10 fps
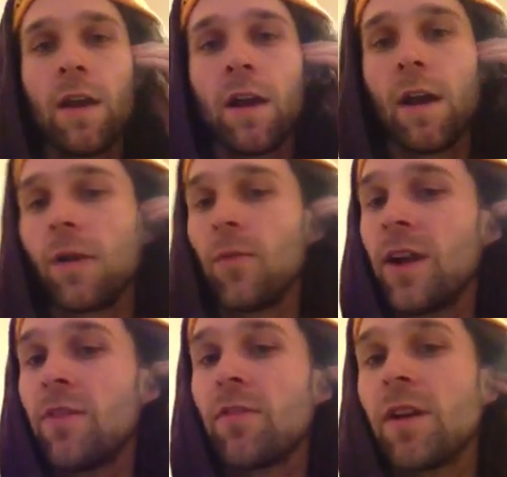
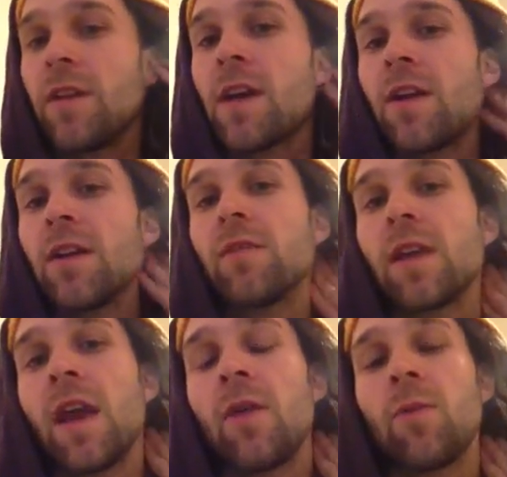Whatever it is, I don't even
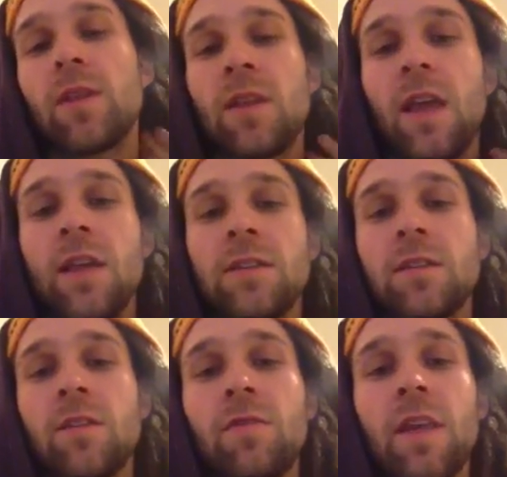care what the
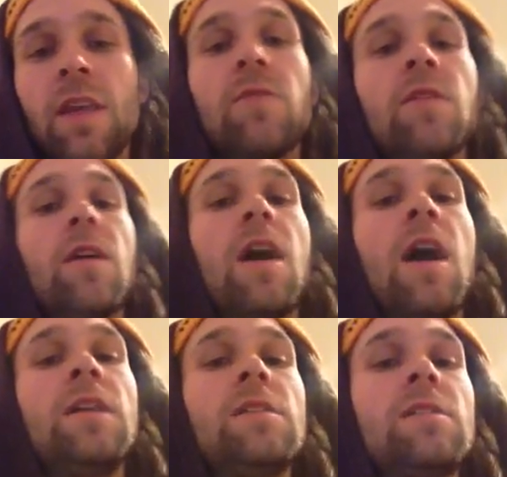taste, the flavor.
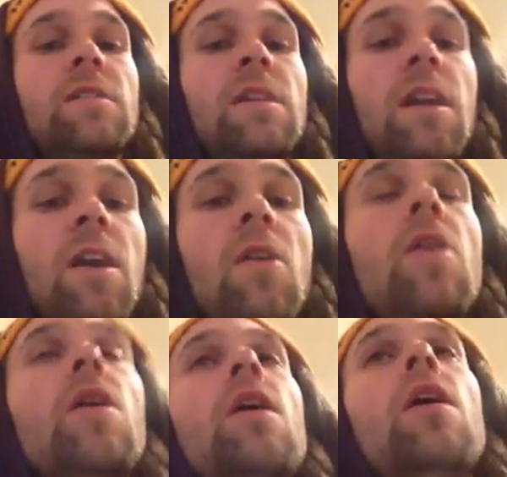I just, you know,
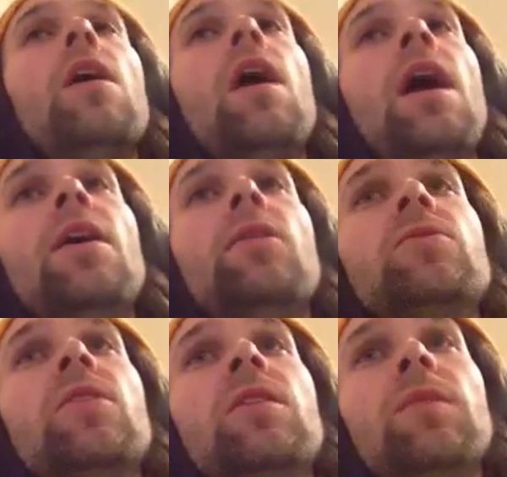I know it's
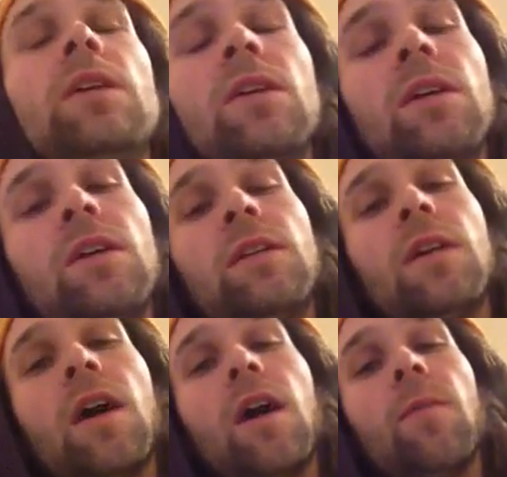going to be good
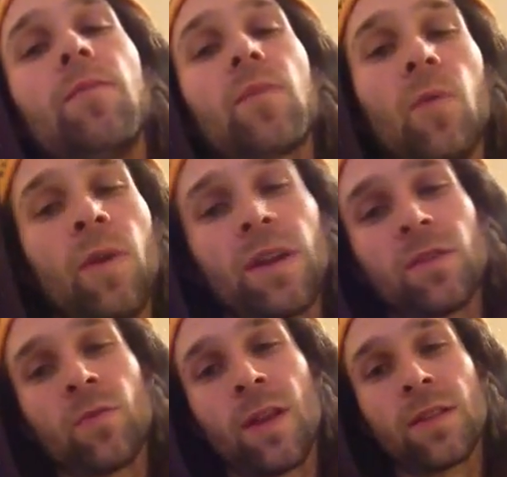when
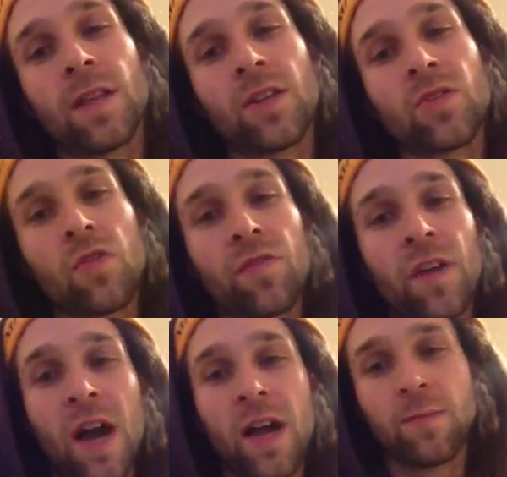it's that true
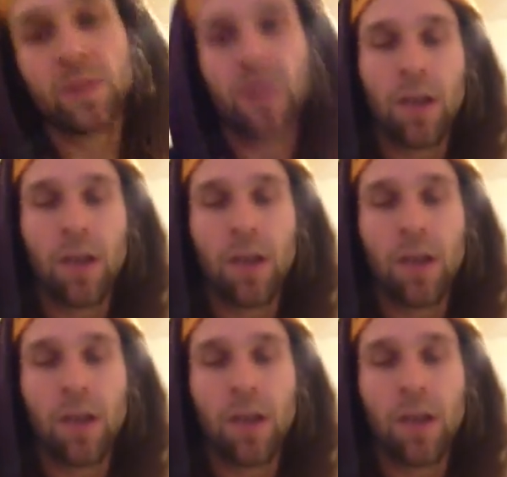vibes.